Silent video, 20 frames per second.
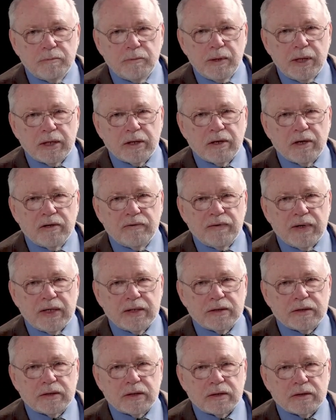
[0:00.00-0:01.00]
The Medicare
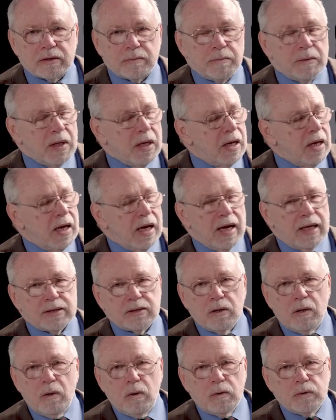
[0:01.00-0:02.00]
Advantage system has
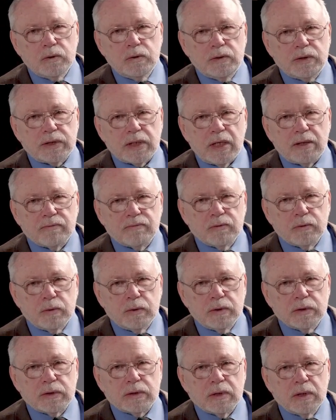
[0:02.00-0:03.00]
a whole new set of
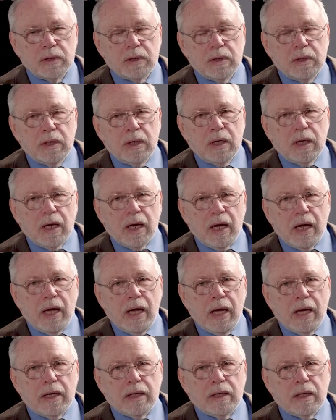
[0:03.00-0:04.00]
rules.
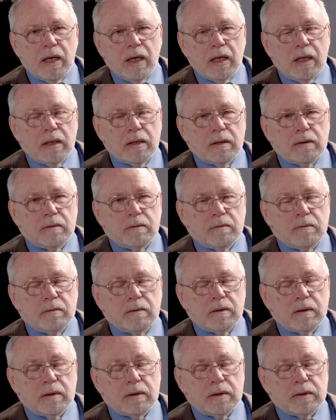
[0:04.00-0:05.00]
And I
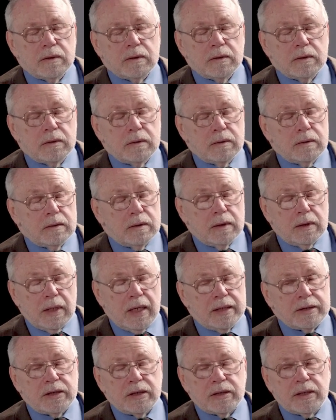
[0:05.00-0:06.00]

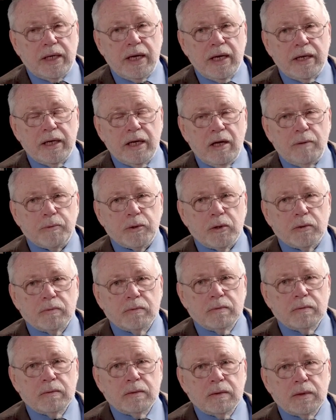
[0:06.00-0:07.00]
just can't help you.
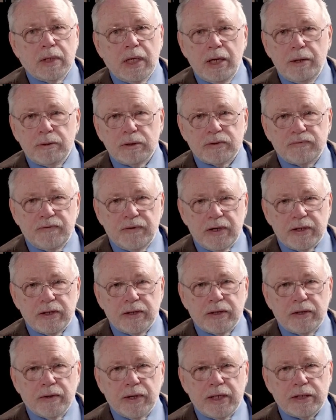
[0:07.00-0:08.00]
He was
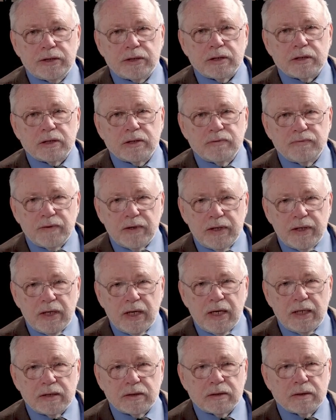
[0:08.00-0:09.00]
very gracious, very
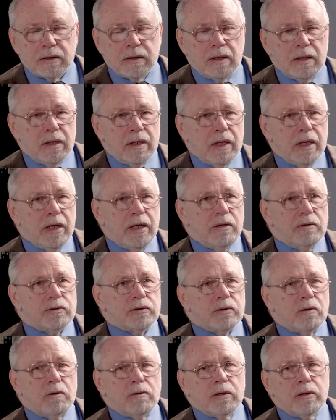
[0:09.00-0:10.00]
nice. He used
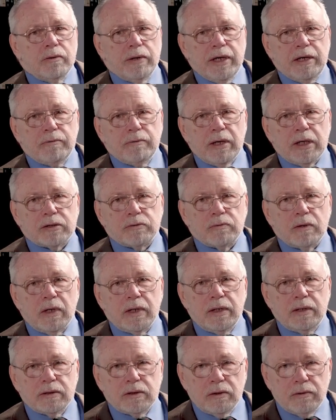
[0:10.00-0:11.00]
to own a Greek
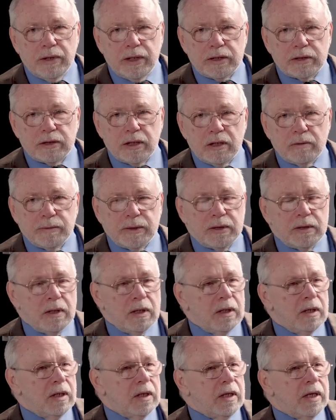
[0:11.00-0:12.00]
restaurant. He's a Greek gentleman.
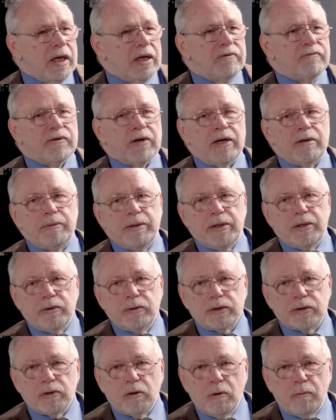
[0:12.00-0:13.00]
He invited me to
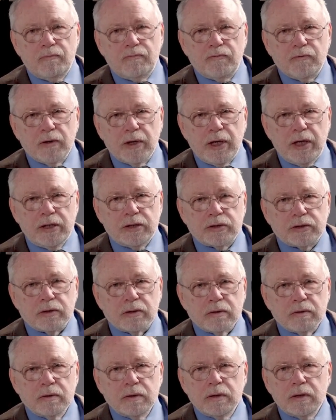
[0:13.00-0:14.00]
his home for
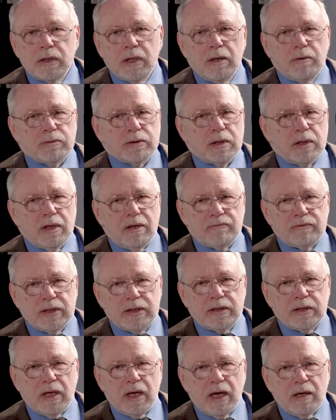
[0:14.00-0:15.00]
Easter. It was a
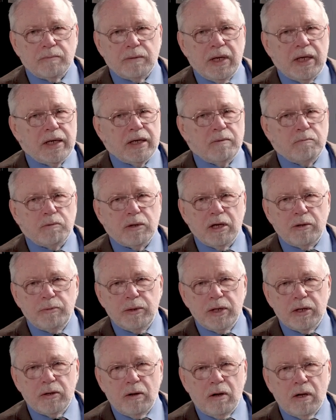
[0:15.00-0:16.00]
lovely time. He didn't blame me
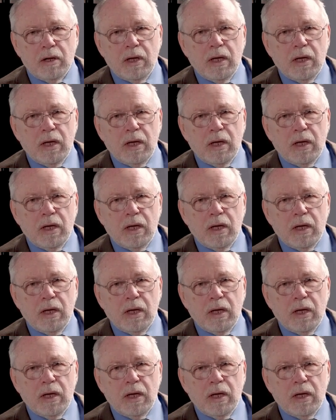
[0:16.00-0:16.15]
at all.